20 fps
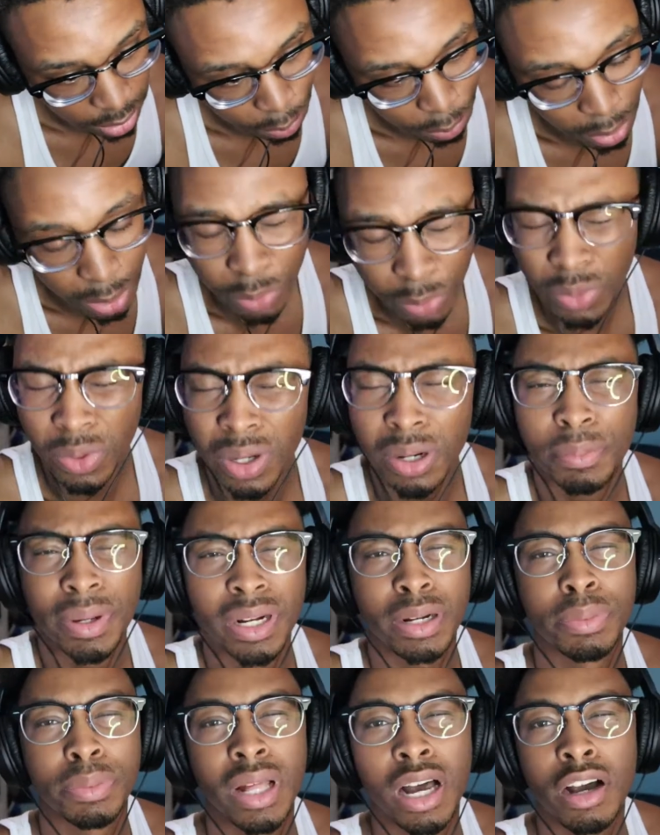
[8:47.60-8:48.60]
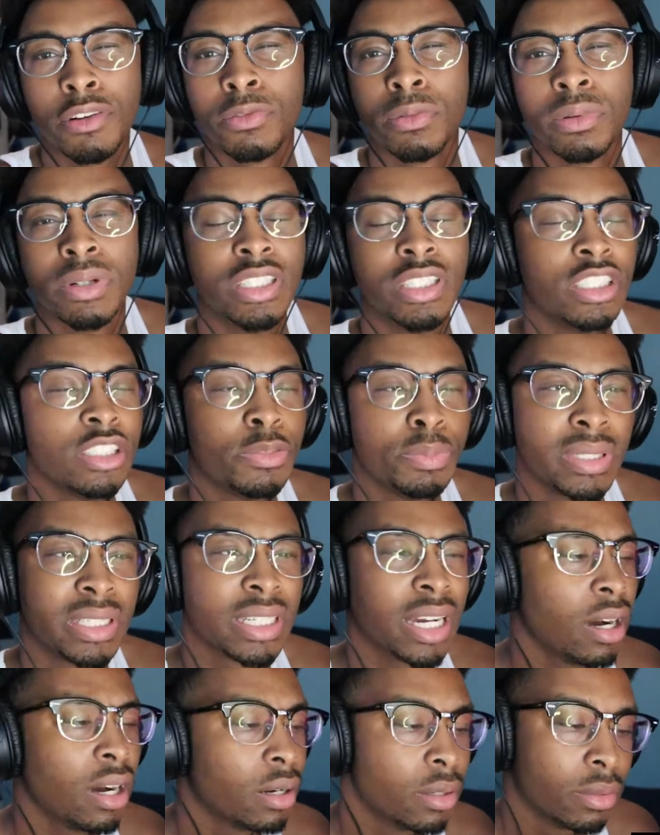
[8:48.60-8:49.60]
people with a bigger platform need to
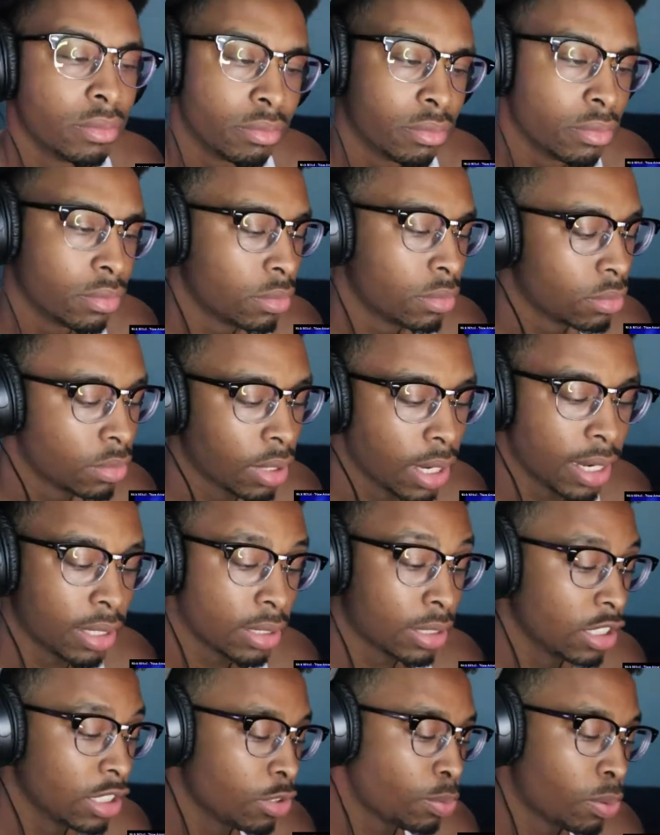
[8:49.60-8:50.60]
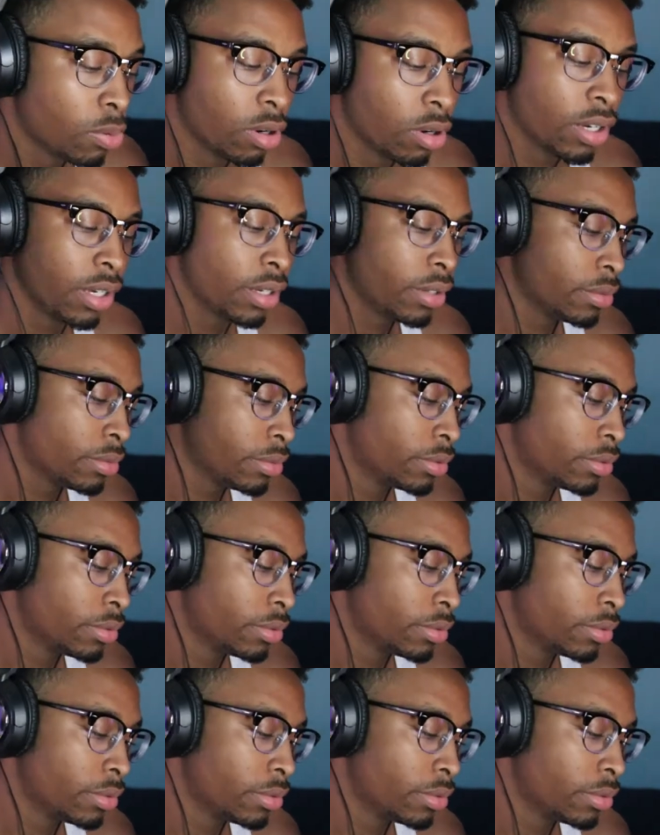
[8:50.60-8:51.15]
speak up at this point.